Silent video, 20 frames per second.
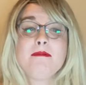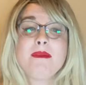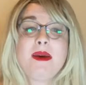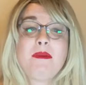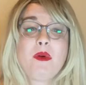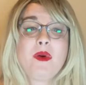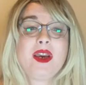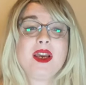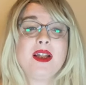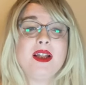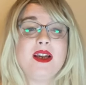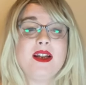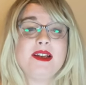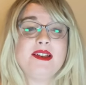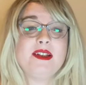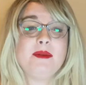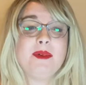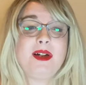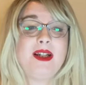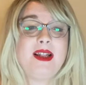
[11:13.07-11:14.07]
maybe we can learn a
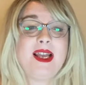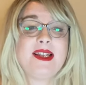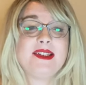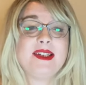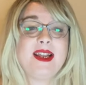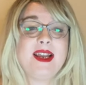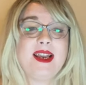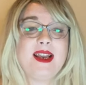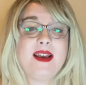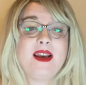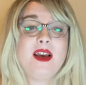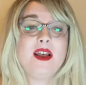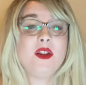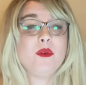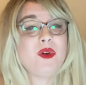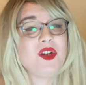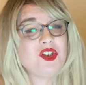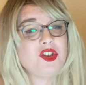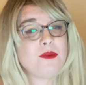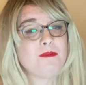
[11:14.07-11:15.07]
similar lesson here that
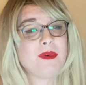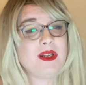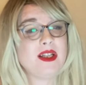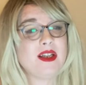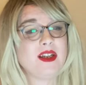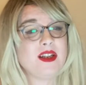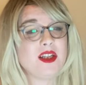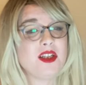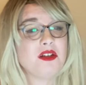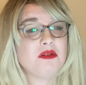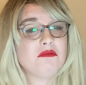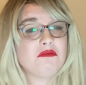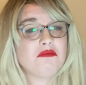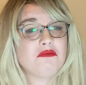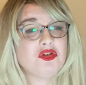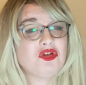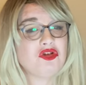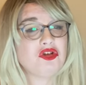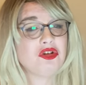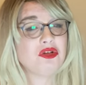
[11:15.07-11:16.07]
we should be learning,
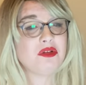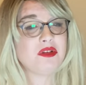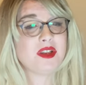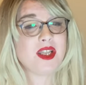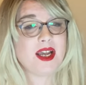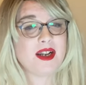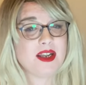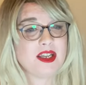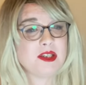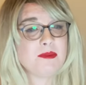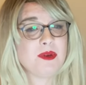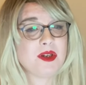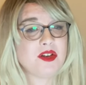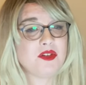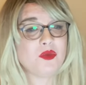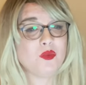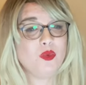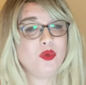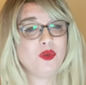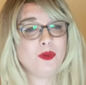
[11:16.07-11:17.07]
should that is,
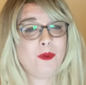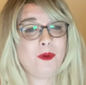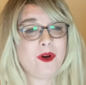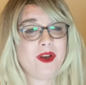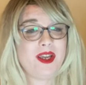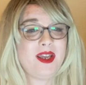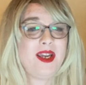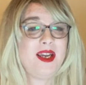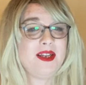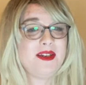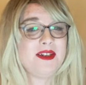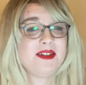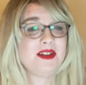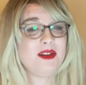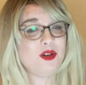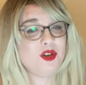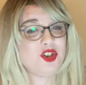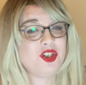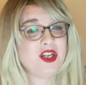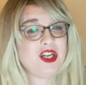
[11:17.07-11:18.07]
because woo boy, there's a
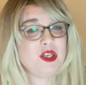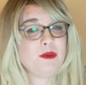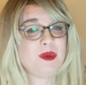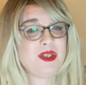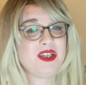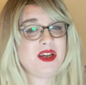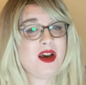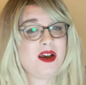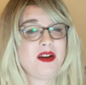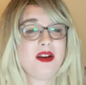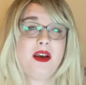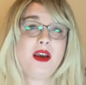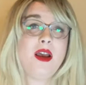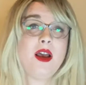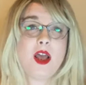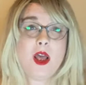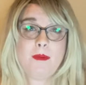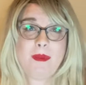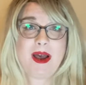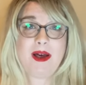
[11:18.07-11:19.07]
lot of shit need to be done
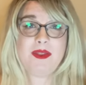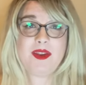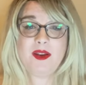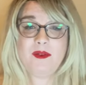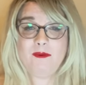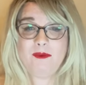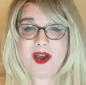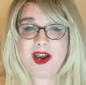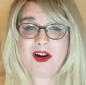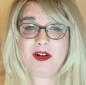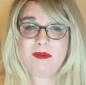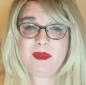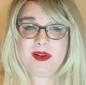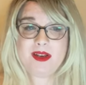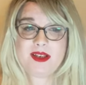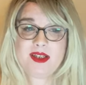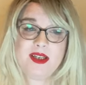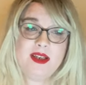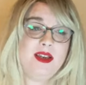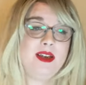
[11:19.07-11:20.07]
about the
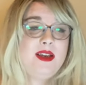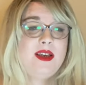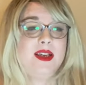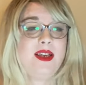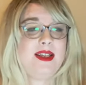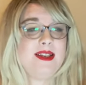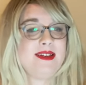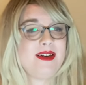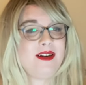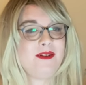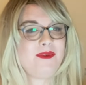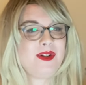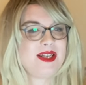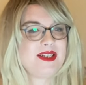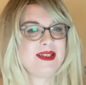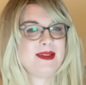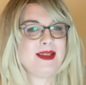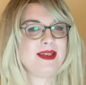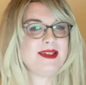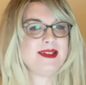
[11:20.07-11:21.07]
environment. Instead of
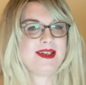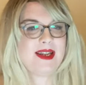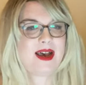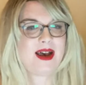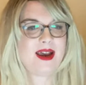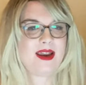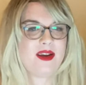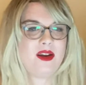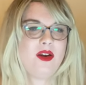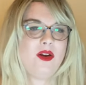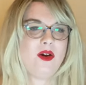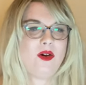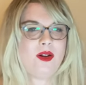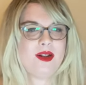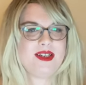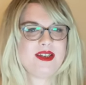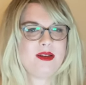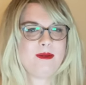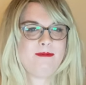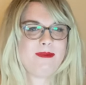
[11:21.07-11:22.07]
letting things die, or
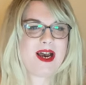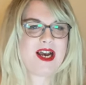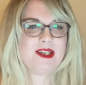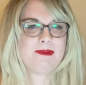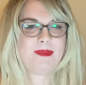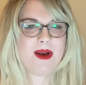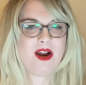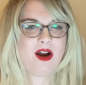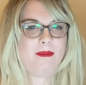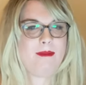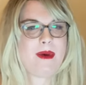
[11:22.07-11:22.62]
letting them pass by our